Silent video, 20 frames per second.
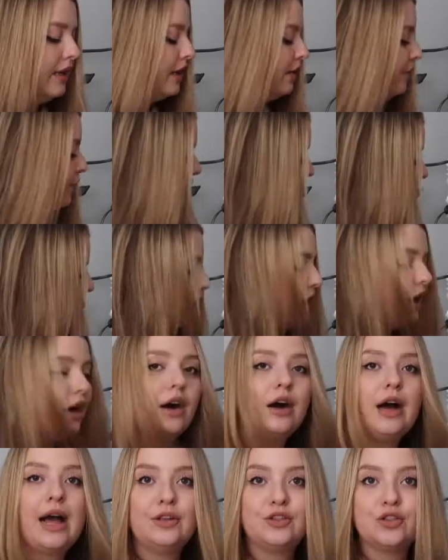If you
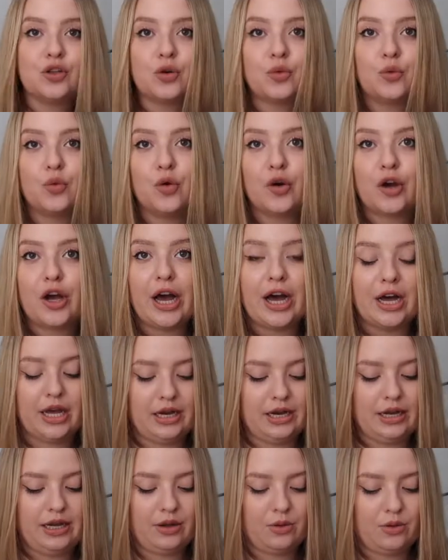are a dog
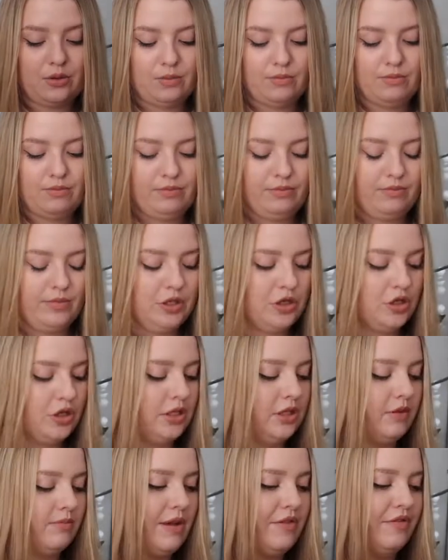walker, like the
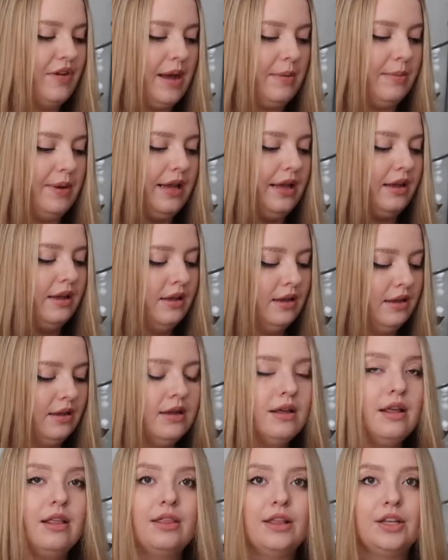majority of my family,
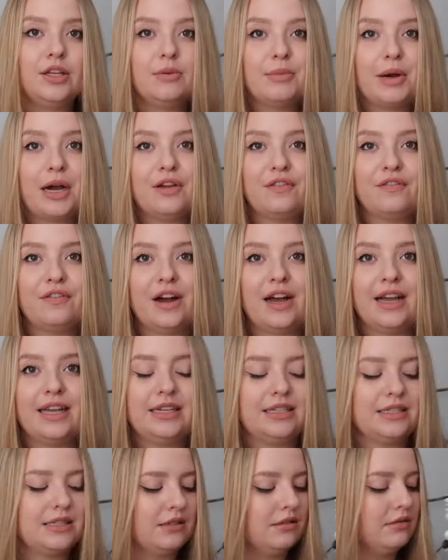then you might
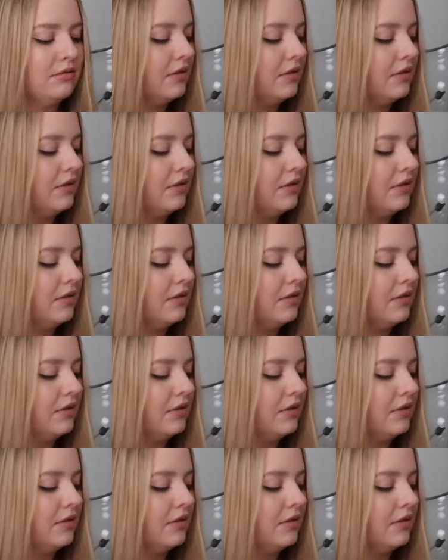find,